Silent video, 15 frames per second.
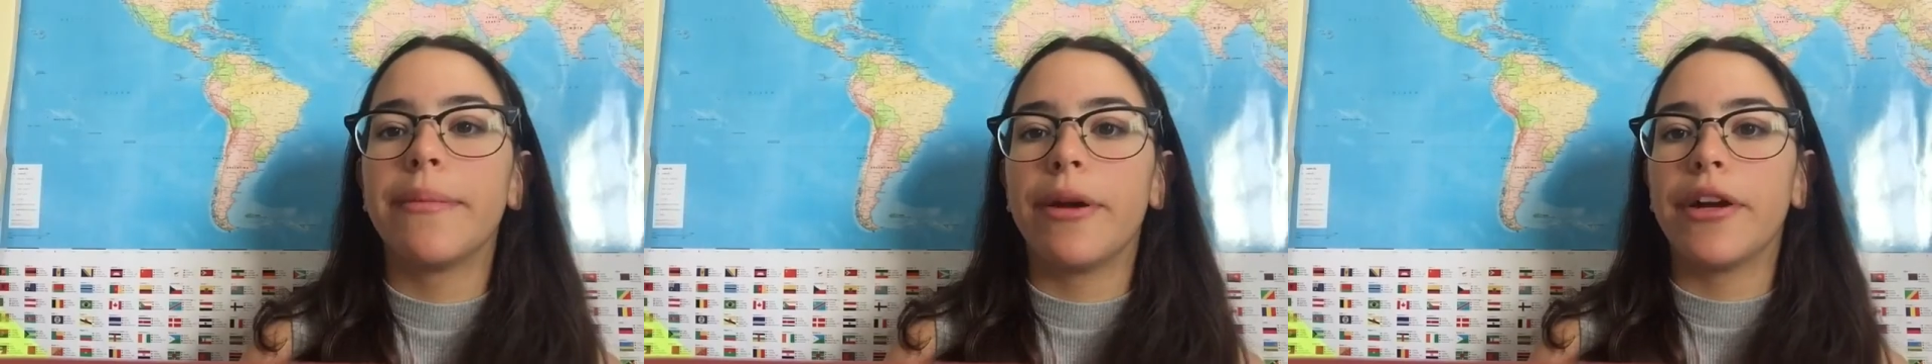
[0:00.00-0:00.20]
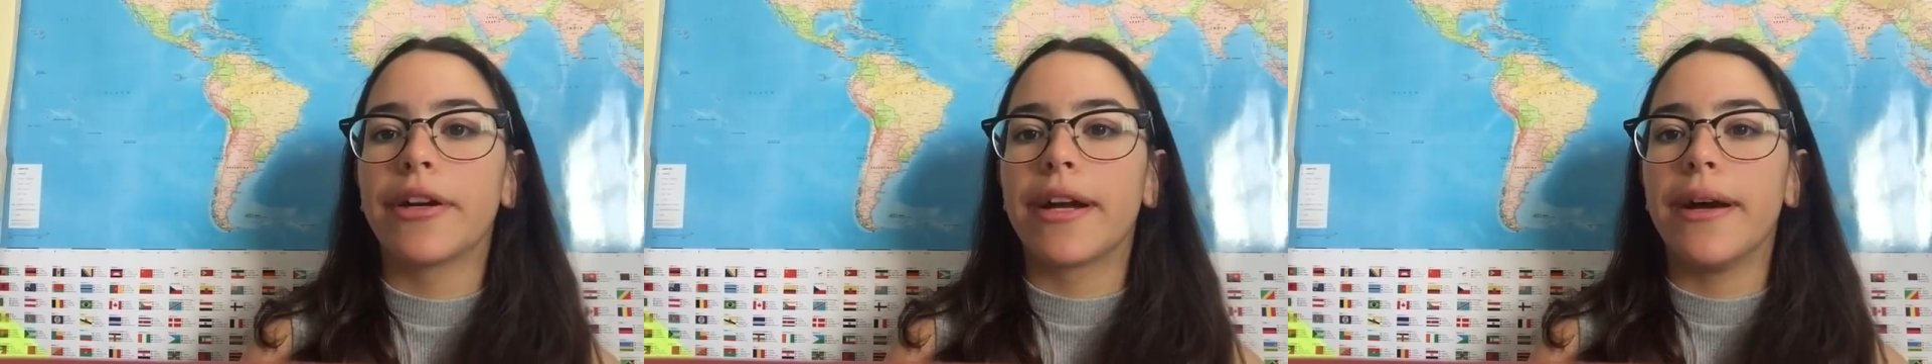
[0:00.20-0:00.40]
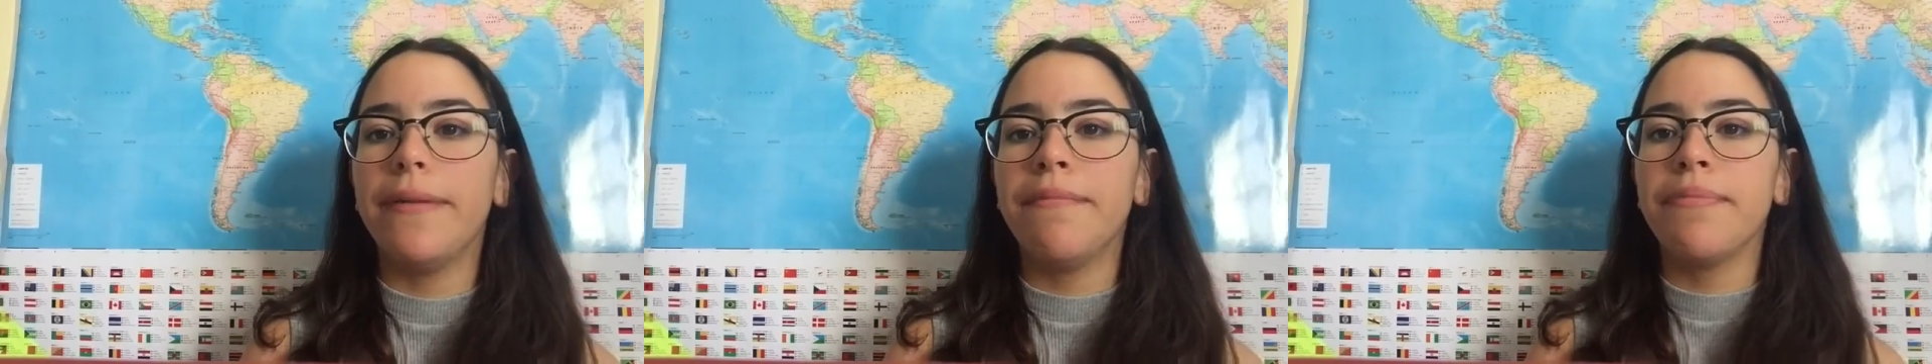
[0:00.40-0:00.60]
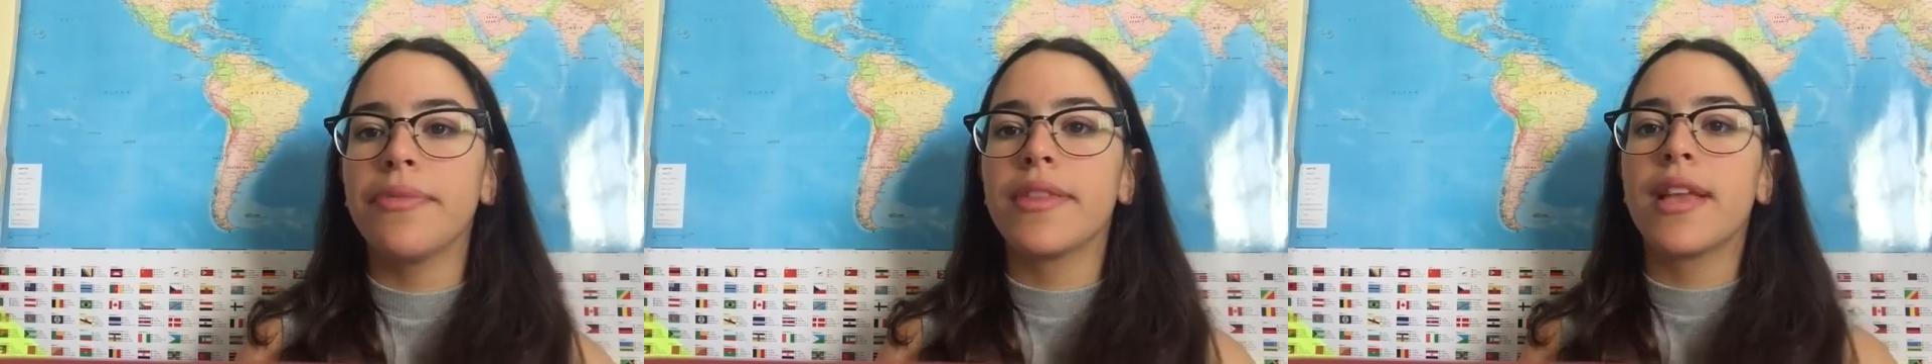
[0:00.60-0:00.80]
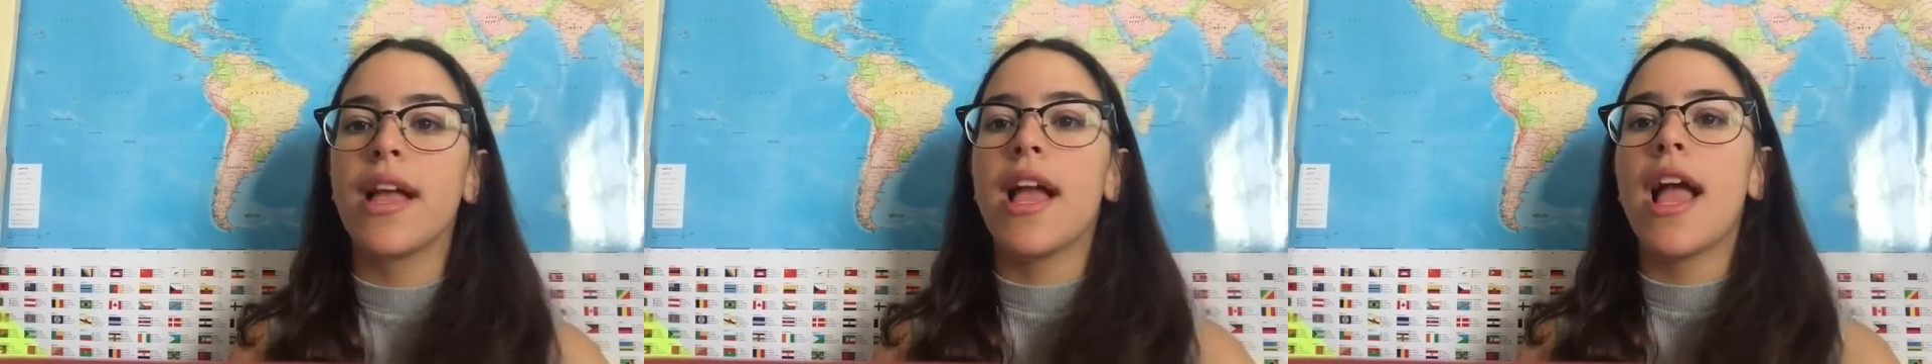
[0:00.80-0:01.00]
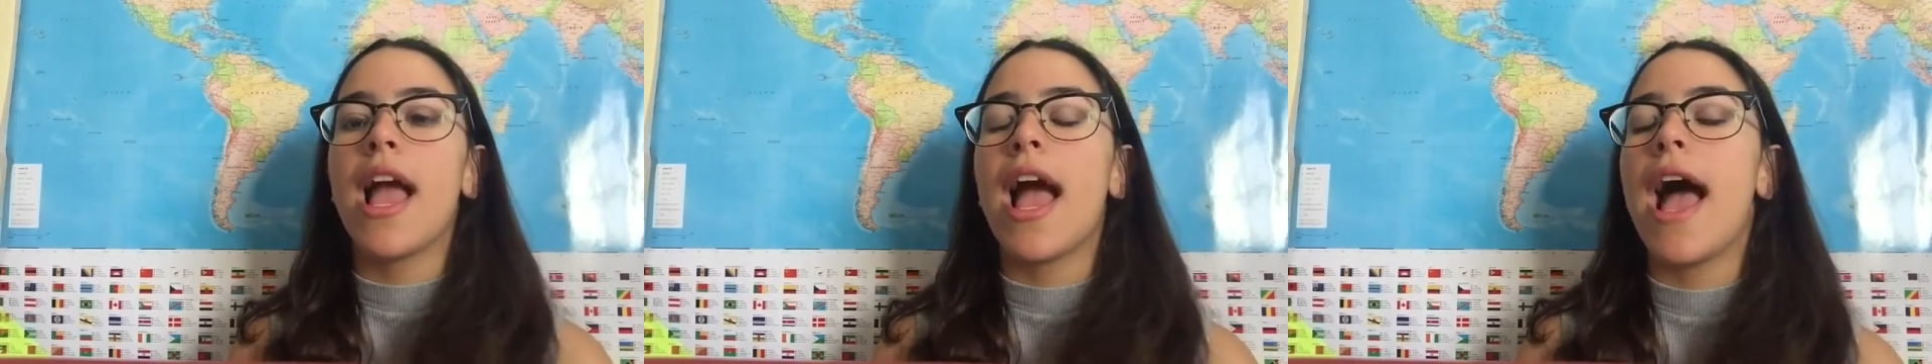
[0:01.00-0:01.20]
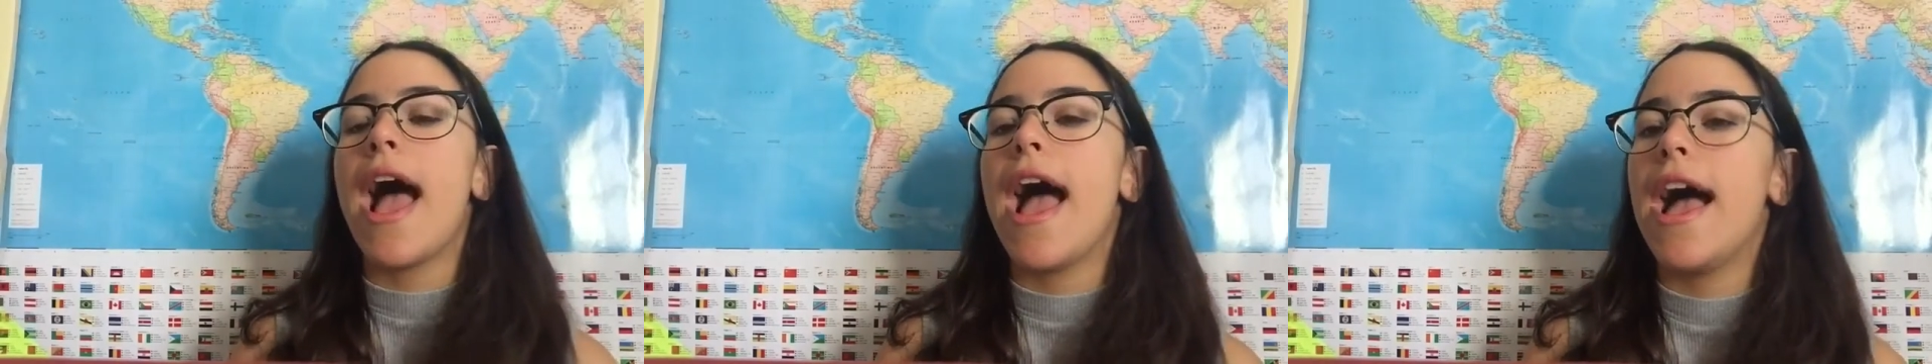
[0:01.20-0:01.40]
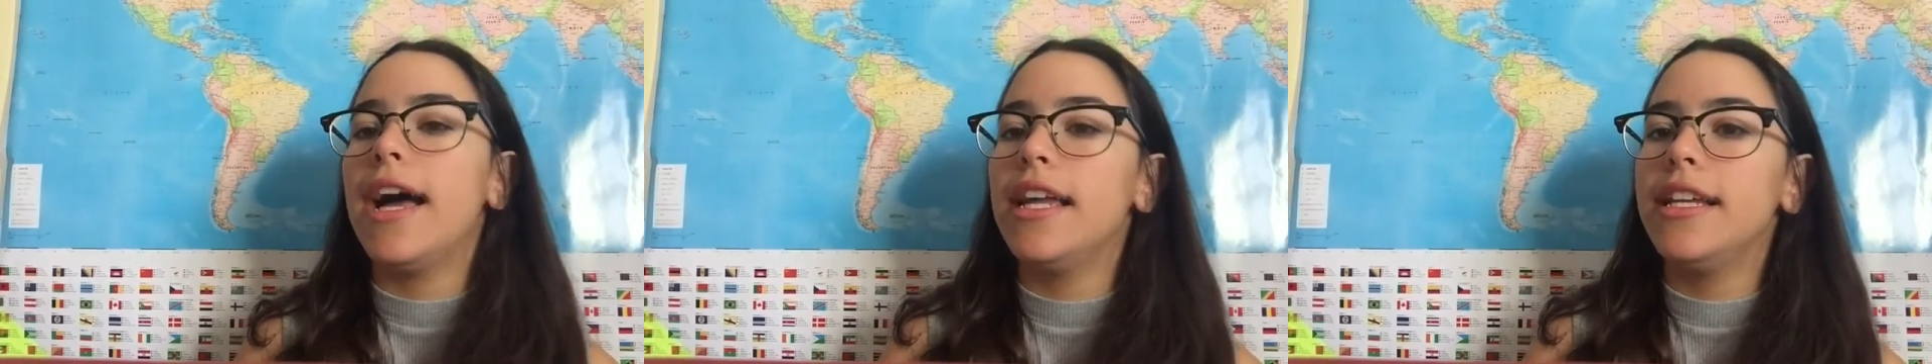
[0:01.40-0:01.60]
America,
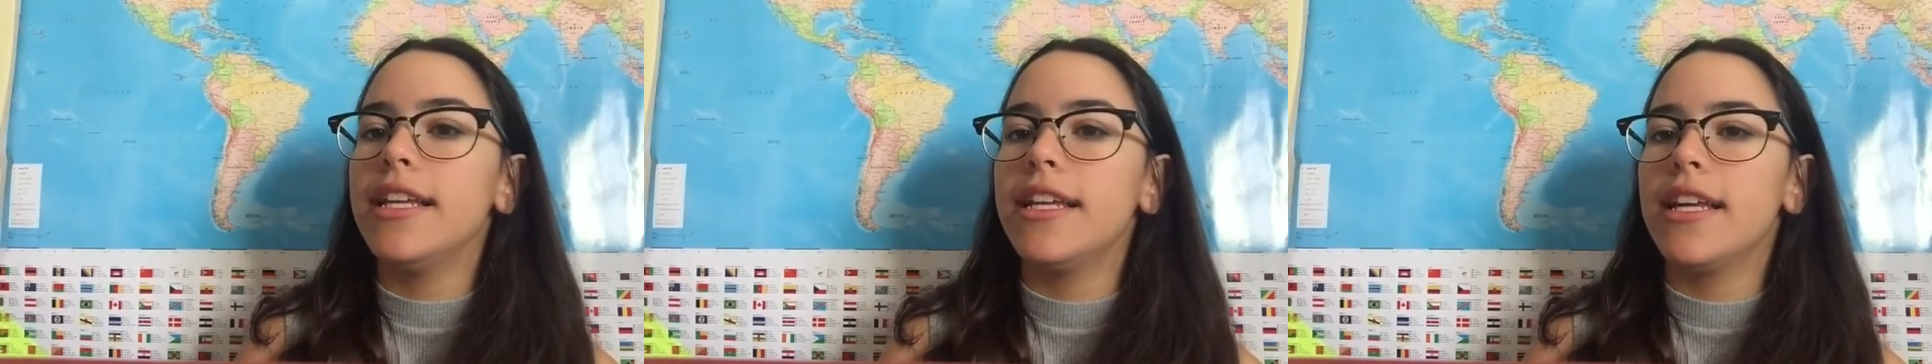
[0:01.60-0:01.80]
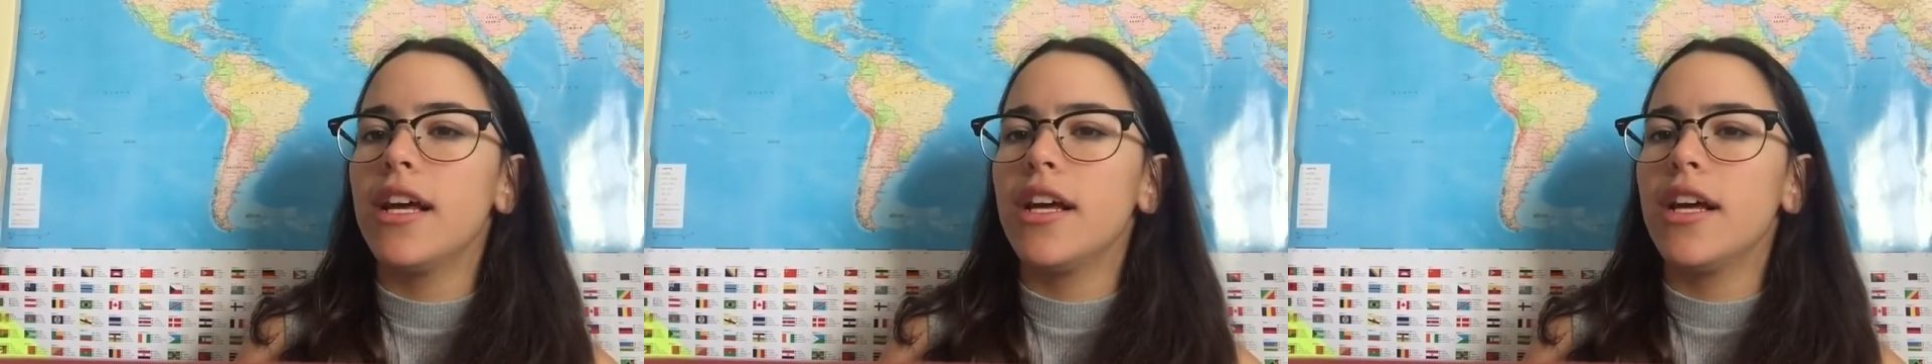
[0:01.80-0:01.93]
and